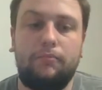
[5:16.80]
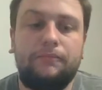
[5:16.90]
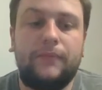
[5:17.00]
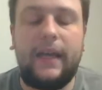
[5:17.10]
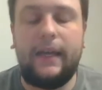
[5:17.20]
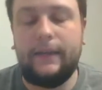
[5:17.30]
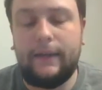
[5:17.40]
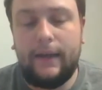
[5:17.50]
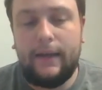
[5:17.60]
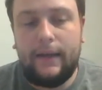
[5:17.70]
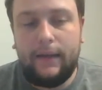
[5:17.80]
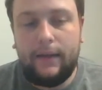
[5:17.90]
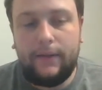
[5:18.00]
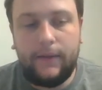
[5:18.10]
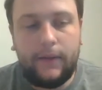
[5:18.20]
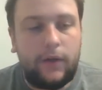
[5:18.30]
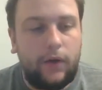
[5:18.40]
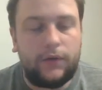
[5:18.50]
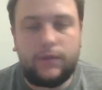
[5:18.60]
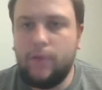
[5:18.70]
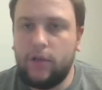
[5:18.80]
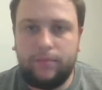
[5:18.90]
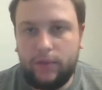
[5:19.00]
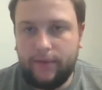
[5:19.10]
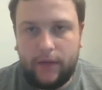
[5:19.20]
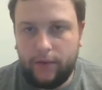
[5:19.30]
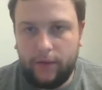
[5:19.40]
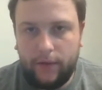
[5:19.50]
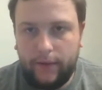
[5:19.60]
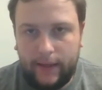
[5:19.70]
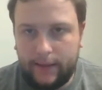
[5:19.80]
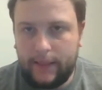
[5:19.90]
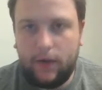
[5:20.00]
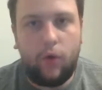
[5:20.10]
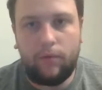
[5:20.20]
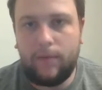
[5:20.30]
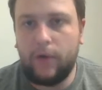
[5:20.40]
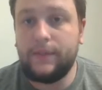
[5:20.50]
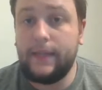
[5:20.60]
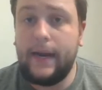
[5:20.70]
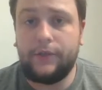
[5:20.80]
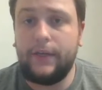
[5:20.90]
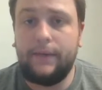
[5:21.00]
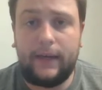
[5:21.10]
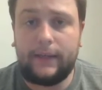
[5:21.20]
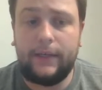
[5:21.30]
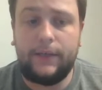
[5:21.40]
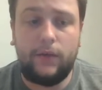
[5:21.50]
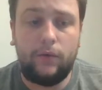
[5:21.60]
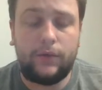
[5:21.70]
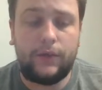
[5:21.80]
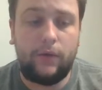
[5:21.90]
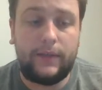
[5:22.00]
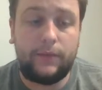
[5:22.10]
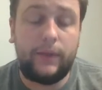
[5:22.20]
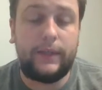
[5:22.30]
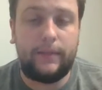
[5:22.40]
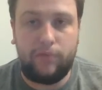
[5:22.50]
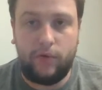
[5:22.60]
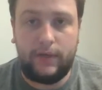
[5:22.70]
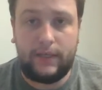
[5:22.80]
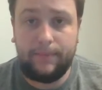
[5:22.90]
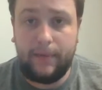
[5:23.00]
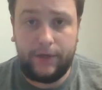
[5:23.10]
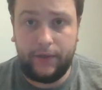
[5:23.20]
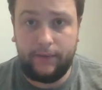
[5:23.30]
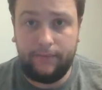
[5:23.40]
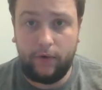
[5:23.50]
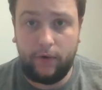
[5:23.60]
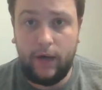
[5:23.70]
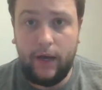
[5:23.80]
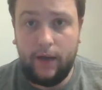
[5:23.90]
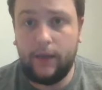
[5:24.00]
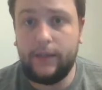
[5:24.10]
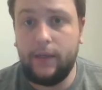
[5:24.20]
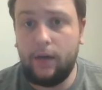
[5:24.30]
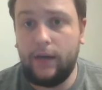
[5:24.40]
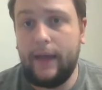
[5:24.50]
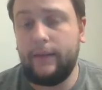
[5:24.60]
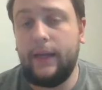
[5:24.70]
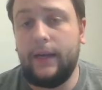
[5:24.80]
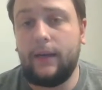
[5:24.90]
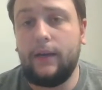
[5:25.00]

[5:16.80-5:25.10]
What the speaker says: And there's multiple other things like hormones that actually affect it too. So it's really important, especially for a young athletic